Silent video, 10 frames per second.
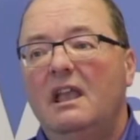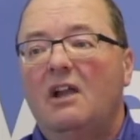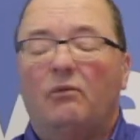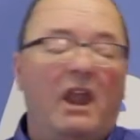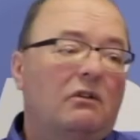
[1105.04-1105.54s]

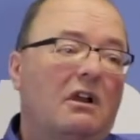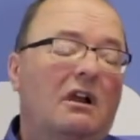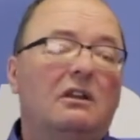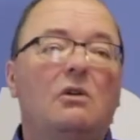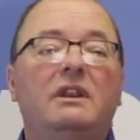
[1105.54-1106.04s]

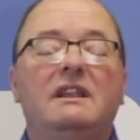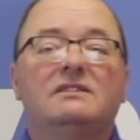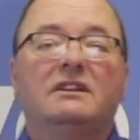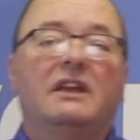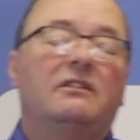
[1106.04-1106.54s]
Railcar loading
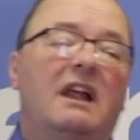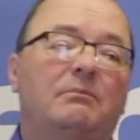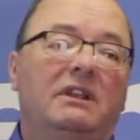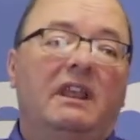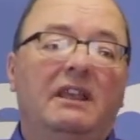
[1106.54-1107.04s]
is another
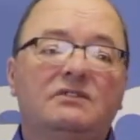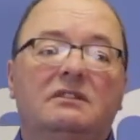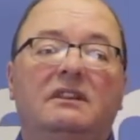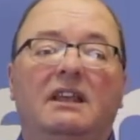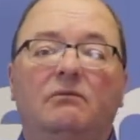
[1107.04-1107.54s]

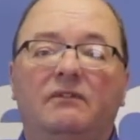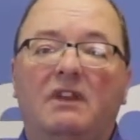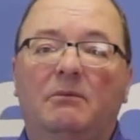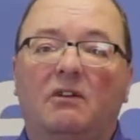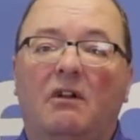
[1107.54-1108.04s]
application that we've
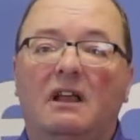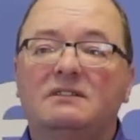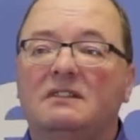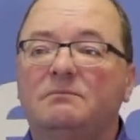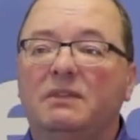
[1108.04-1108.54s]
come
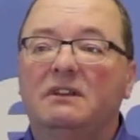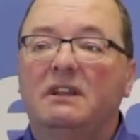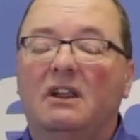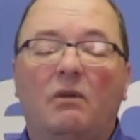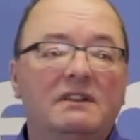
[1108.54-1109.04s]
across that's
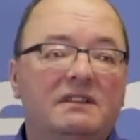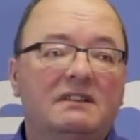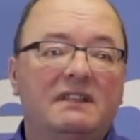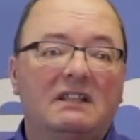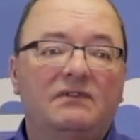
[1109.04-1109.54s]
been quite
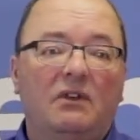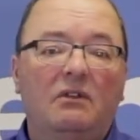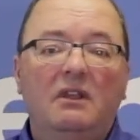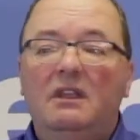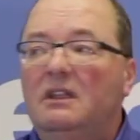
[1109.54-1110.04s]

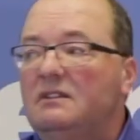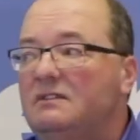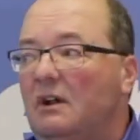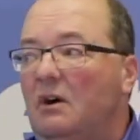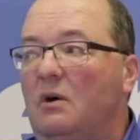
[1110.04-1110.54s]
successful.
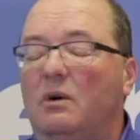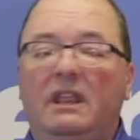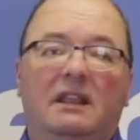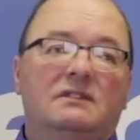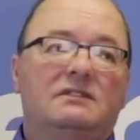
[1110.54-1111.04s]
So
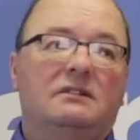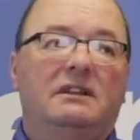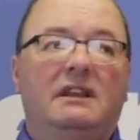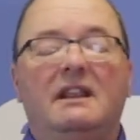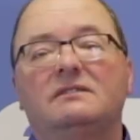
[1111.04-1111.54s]
in
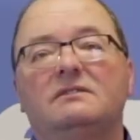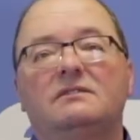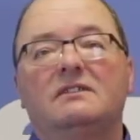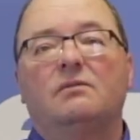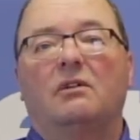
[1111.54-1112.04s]
certain
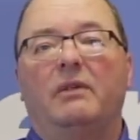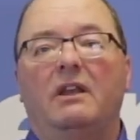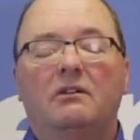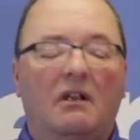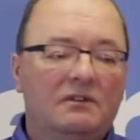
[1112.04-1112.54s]
instances where
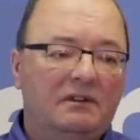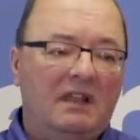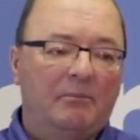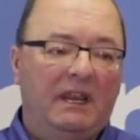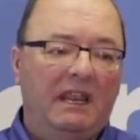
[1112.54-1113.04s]
rail cars are
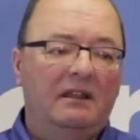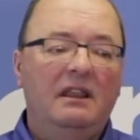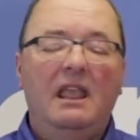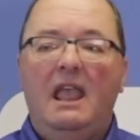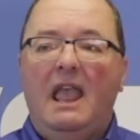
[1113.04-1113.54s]
coming
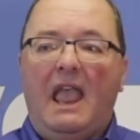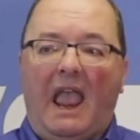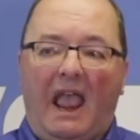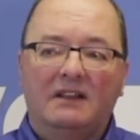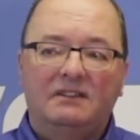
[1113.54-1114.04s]
in,
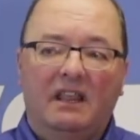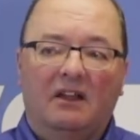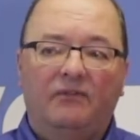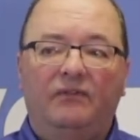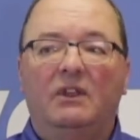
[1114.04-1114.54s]
as they
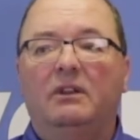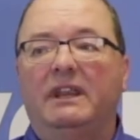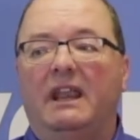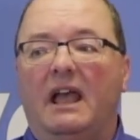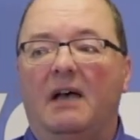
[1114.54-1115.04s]
are
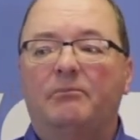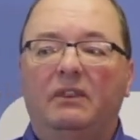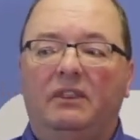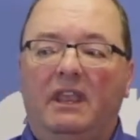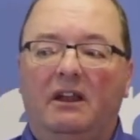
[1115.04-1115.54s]
filling up
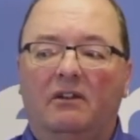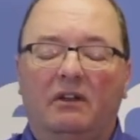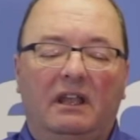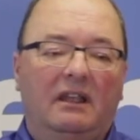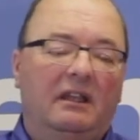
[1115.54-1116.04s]

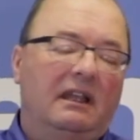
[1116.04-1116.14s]
their